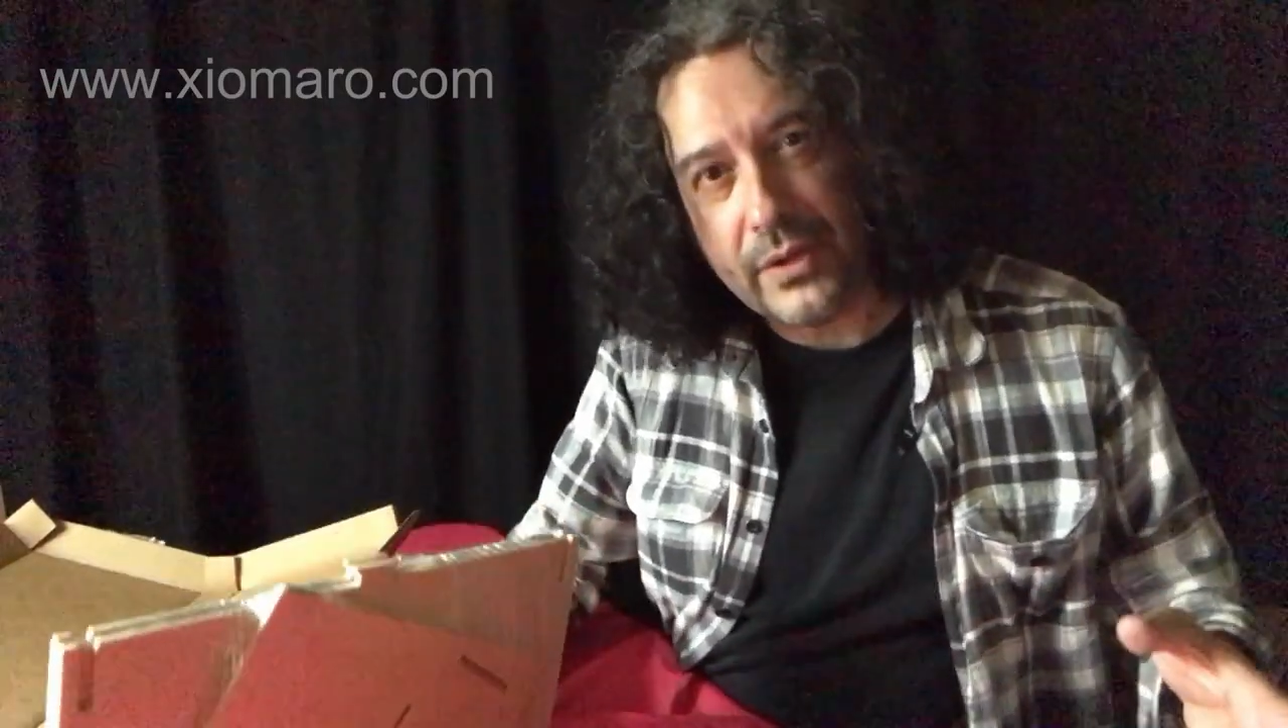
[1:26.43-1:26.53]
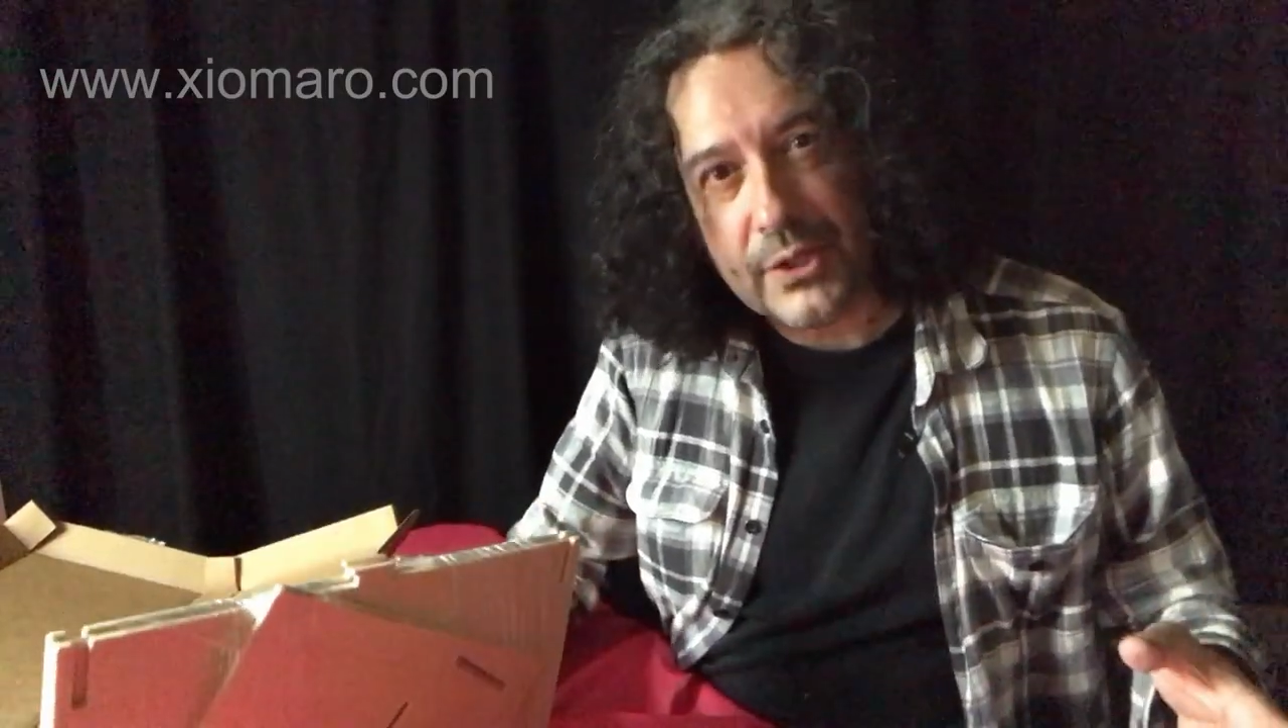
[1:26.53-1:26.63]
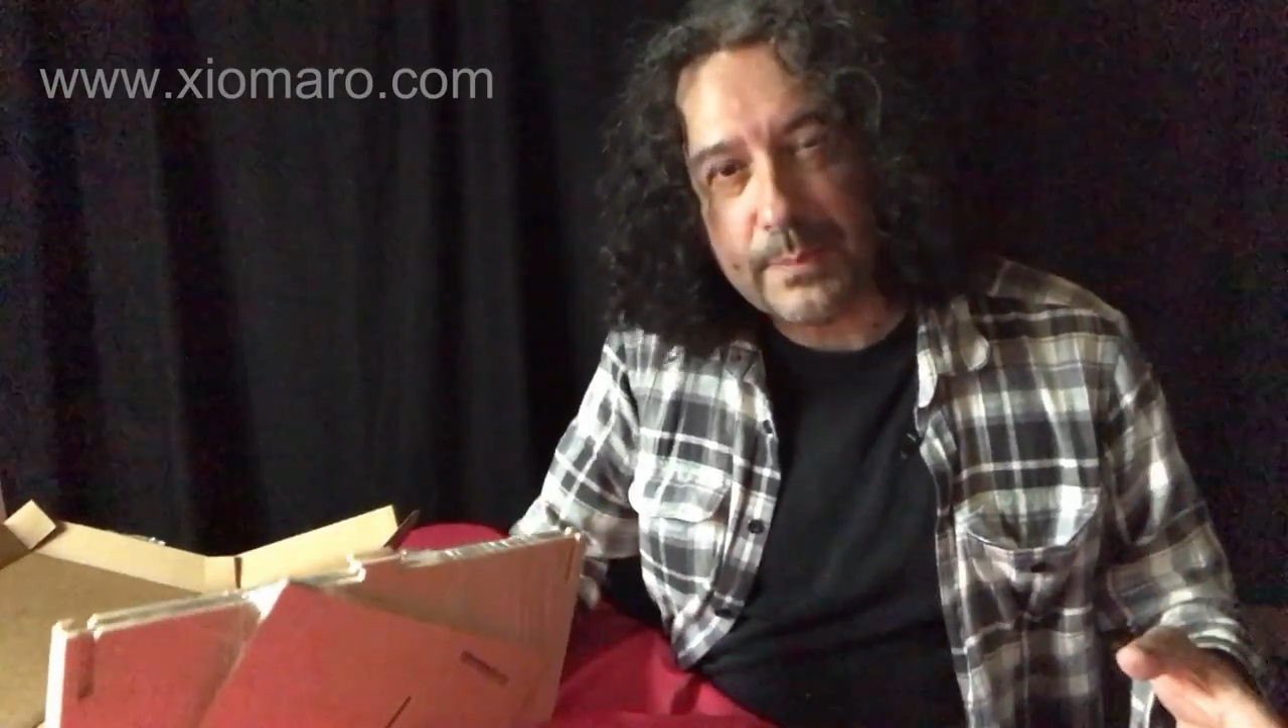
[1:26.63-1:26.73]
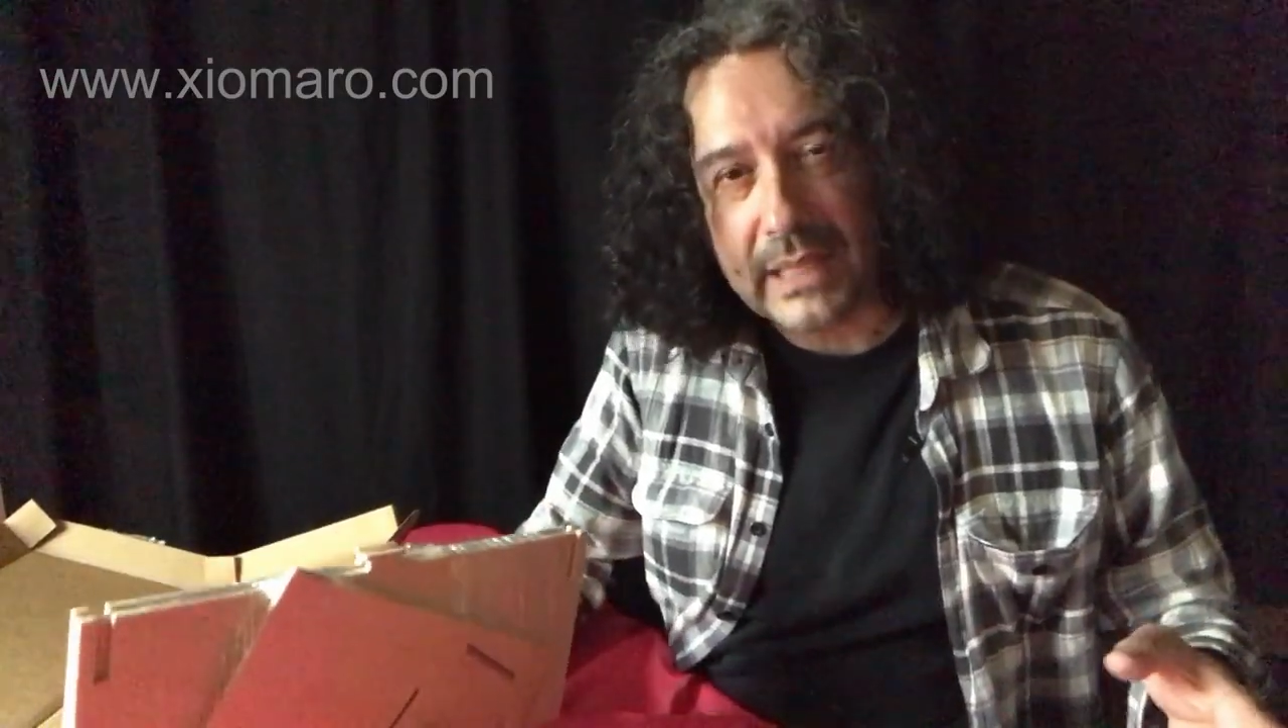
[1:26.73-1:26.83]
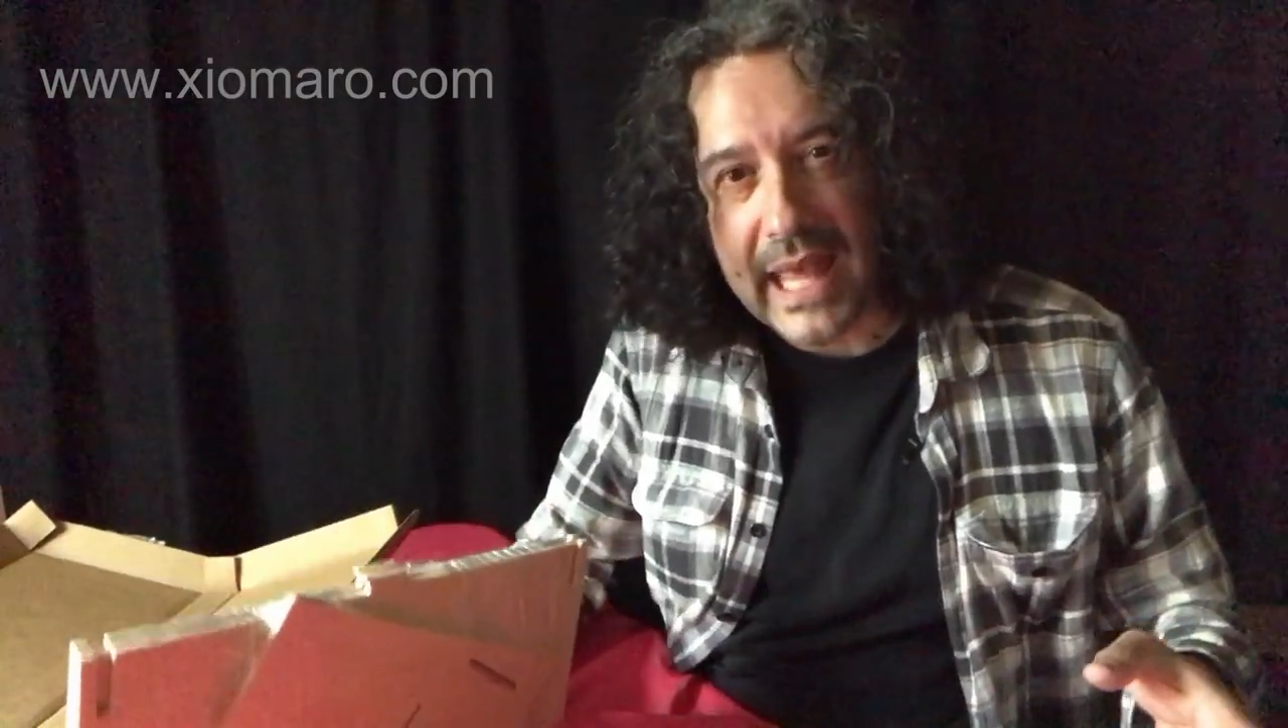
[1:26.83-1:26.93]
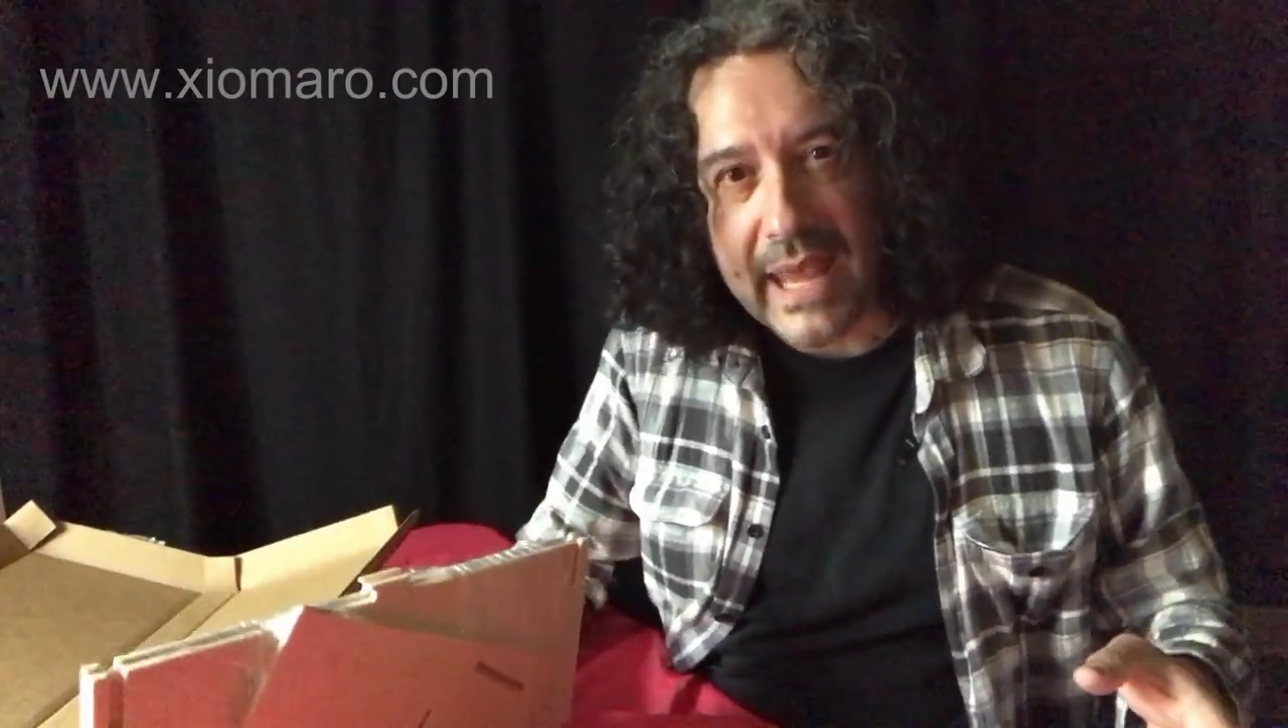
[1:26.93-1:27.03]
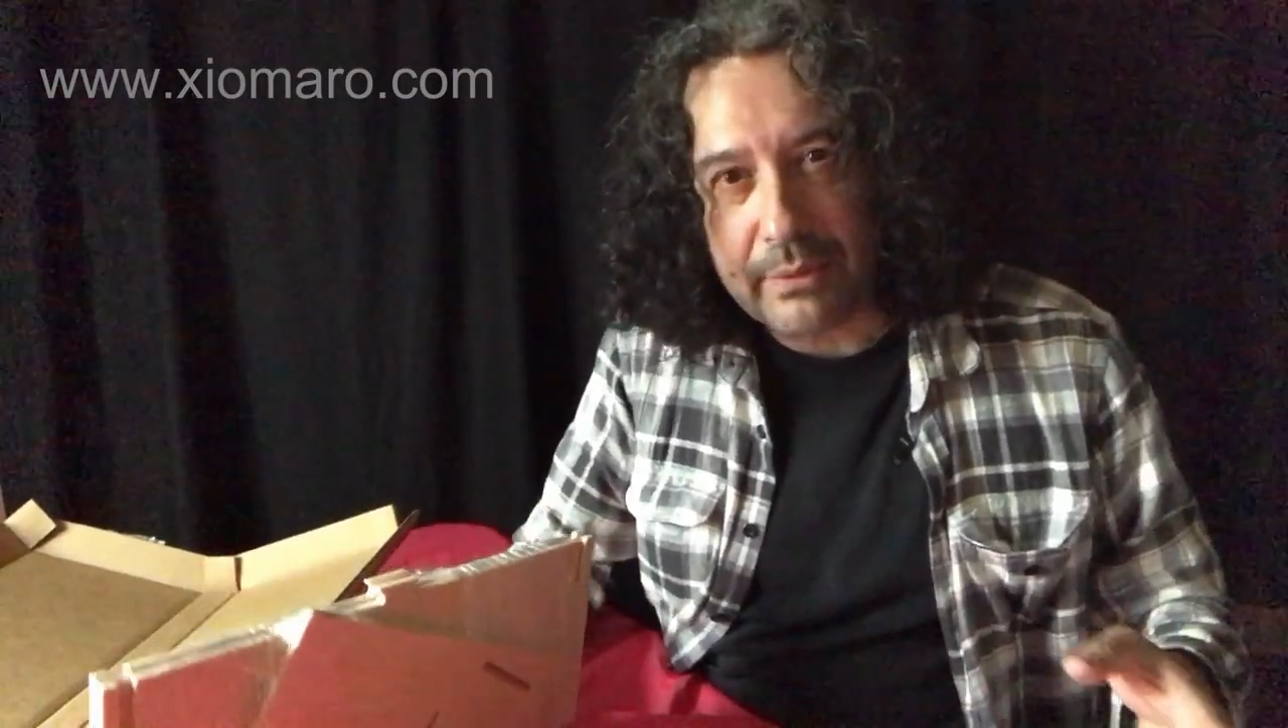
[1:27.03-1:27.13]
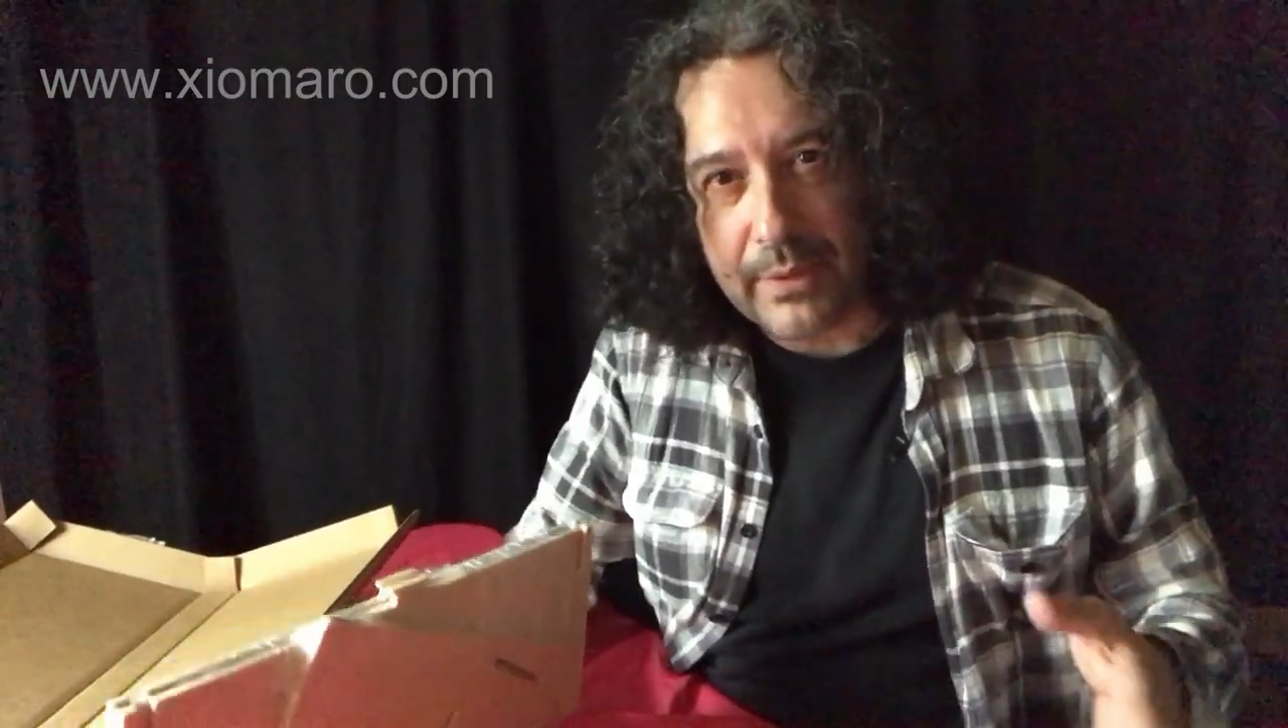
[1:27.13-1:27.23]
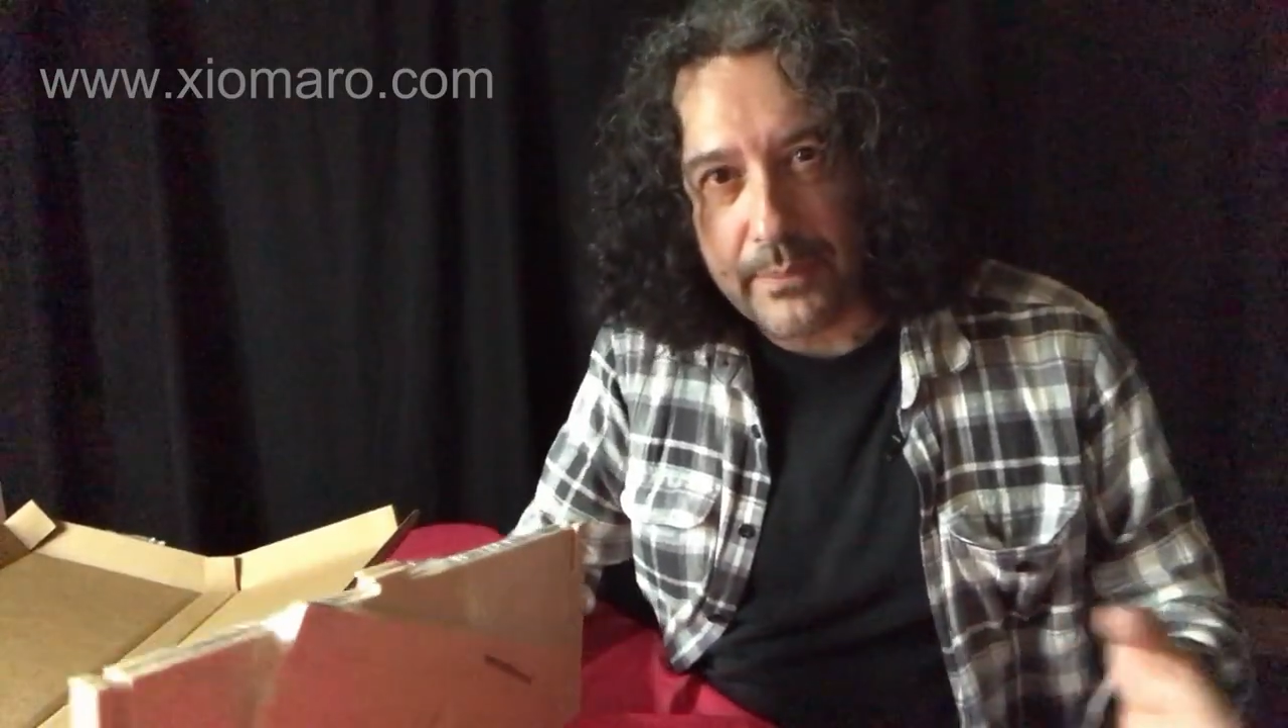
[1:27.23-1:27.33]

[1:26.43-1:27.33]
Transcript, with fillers: display with